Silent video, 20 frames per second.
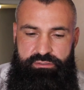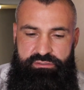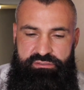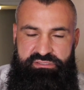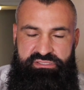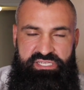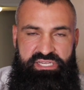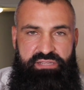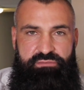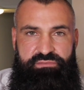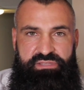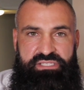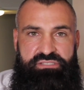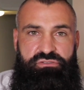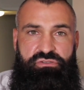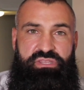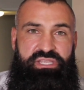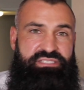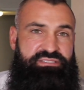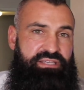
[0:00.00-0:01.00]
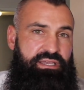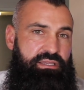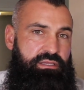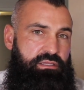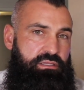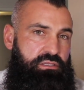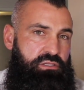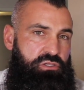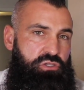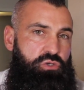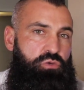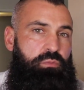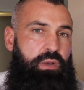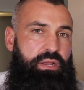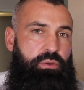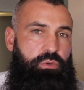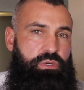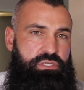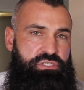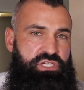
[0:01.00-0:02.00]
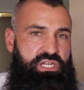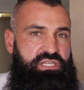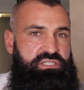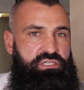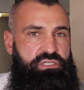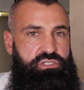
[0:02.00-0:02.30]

see if these are things that you might want to change